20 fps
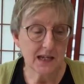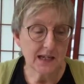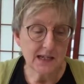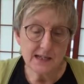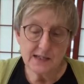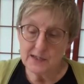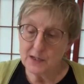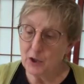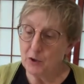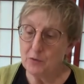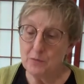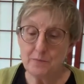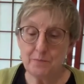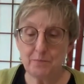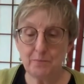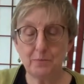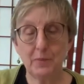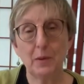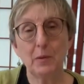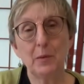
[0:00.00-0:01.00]
So
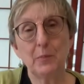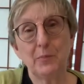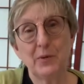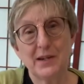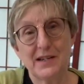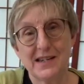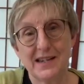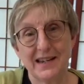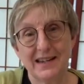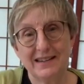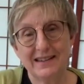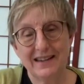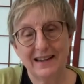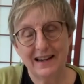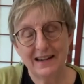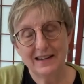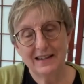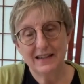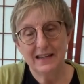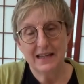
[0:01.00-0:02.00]
bubble printing
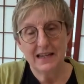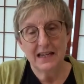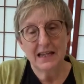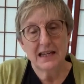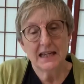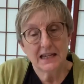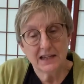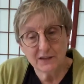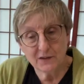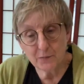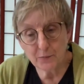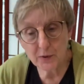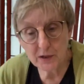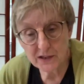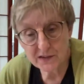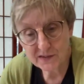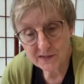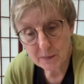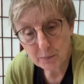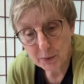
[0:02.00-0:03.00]
is pretty
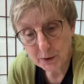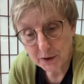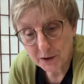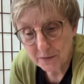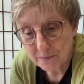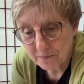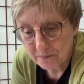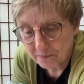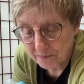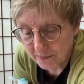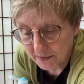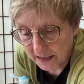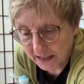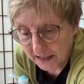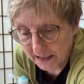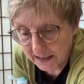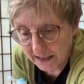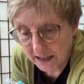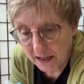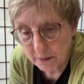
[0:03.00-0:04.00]
simple
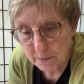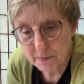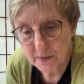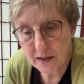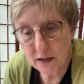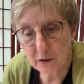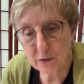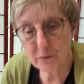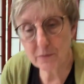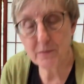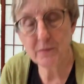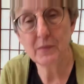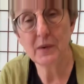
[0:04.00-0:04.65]
and it comes out